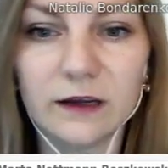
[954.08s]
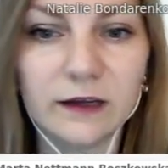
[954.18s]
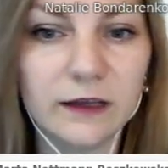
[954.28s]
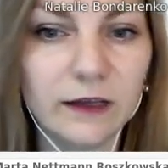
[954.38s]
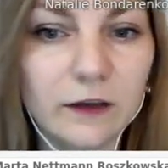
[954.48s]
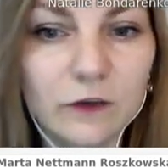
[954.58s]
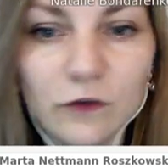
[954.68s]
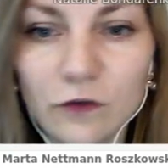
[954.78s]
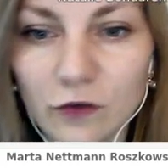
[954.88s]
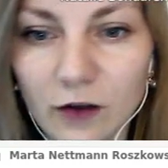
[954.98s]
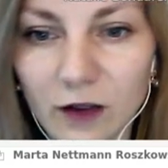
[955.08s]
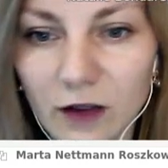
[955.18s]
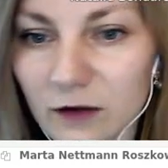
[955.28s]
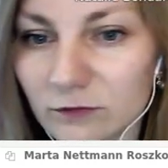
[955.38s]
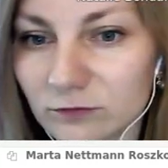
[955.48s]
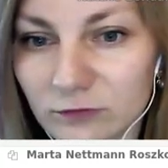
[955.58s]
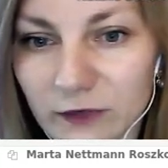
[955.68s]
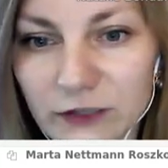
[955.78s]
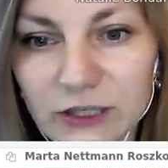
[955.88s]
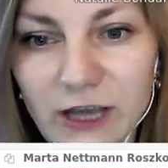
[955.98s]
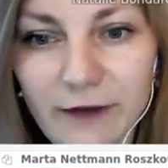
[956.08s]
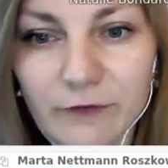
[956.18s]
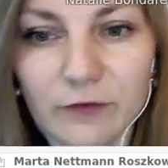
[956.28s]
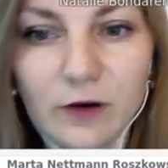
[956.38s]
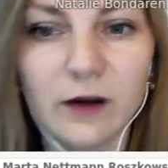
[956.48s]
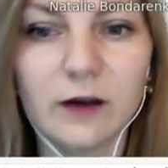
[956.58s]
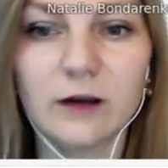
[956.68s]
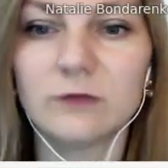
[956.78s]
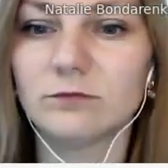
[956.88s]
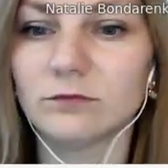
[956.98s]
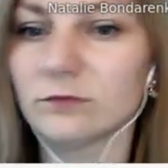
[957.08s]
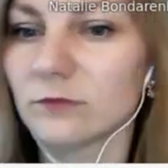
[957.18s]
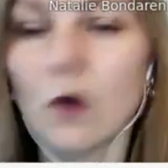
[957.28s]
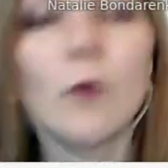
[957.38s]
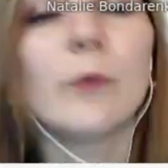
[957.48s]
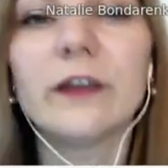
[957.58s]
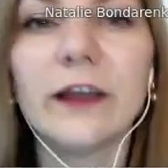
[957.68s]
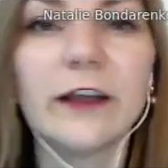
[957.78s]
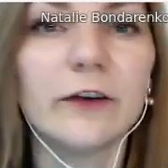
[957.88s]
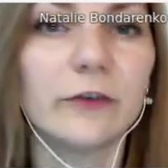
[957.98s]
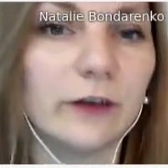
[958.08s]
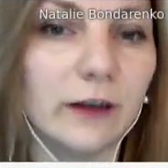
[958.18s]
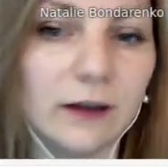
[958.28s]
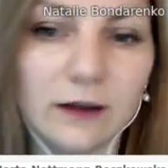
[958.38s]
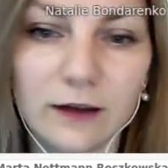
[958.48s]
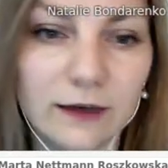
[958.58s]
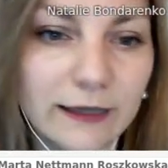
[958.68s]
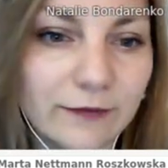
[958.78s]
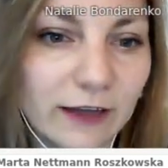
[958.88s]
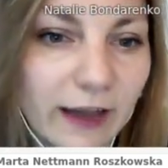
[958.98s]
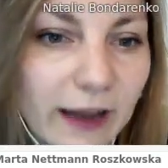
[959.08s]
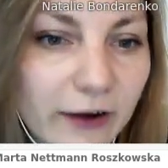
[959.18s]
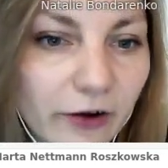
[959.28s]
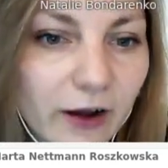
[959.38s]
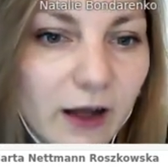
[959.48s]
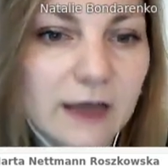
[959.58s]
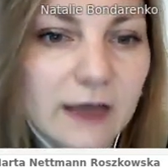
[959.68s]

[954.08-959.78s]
Each have open air living area, a